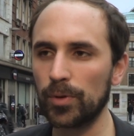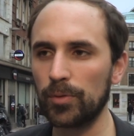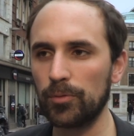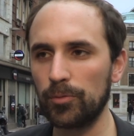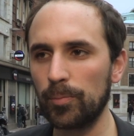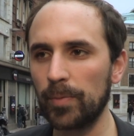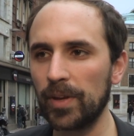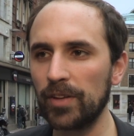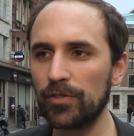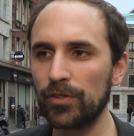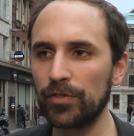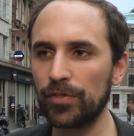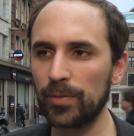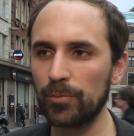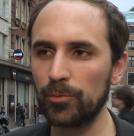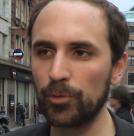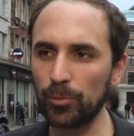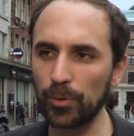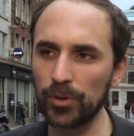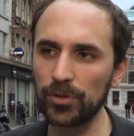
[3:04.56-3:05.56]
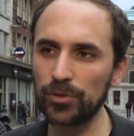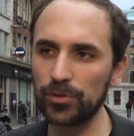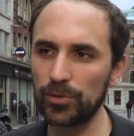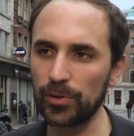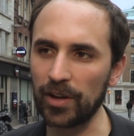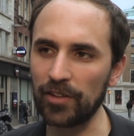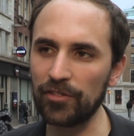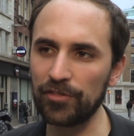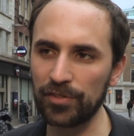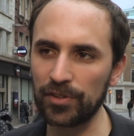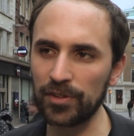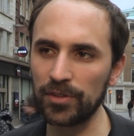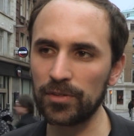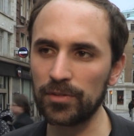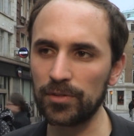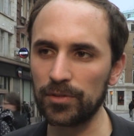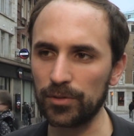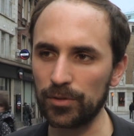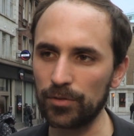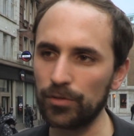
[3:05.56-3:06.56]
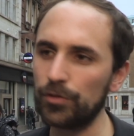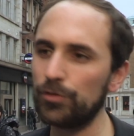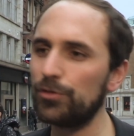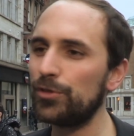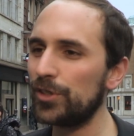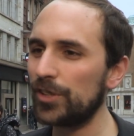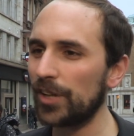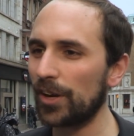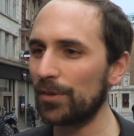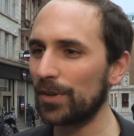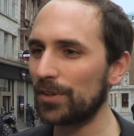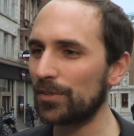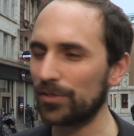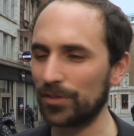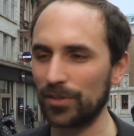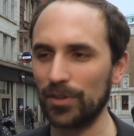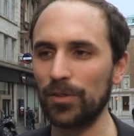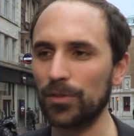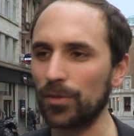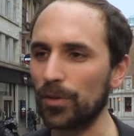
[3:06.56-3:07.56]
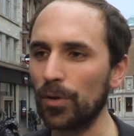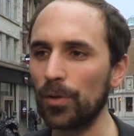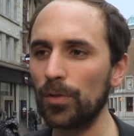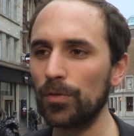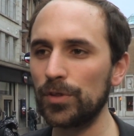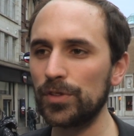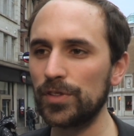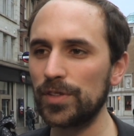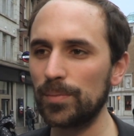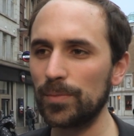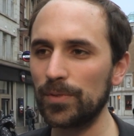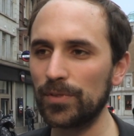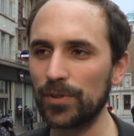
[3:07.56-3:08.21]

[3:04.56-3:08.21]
when we made the film, we wanted to have fun, you know, the three directors on all the team.